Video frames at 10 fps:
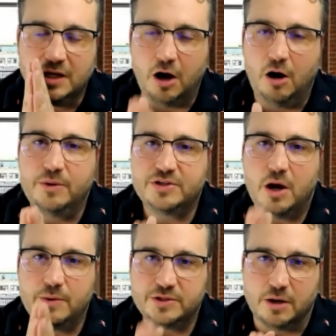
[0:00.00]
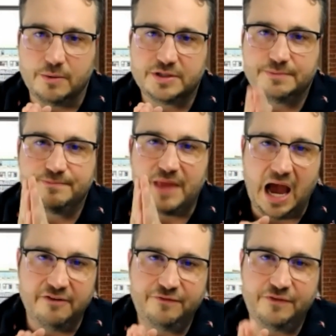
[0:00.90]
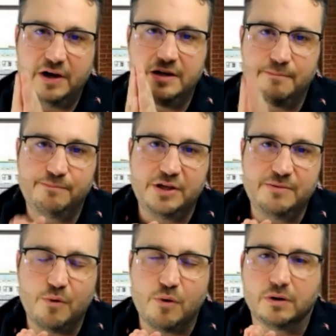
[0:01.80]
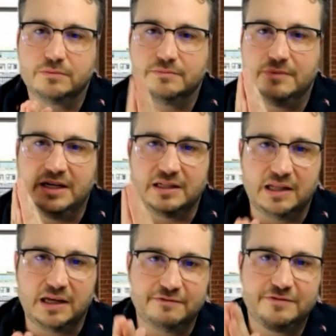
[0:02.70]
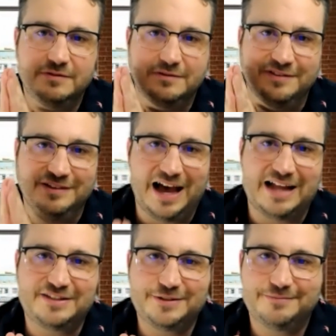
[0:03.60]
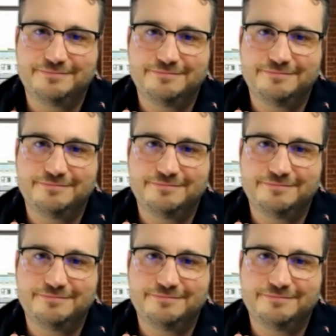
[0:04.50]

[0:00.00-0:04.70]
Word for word: always, always, always have fun, be more, and love lots.